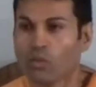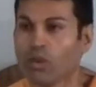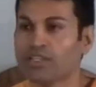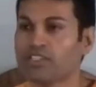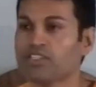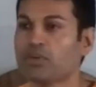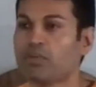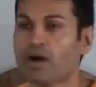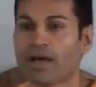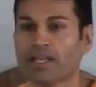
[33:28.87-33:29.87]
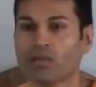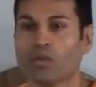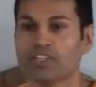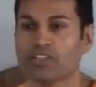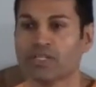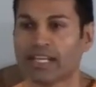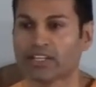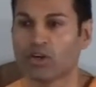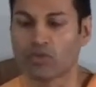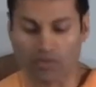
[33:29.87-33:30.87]
what does your body want you to
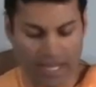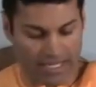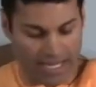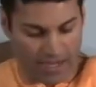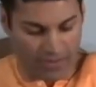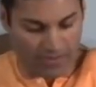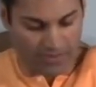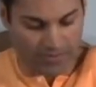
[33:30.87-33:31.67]
let go of right now?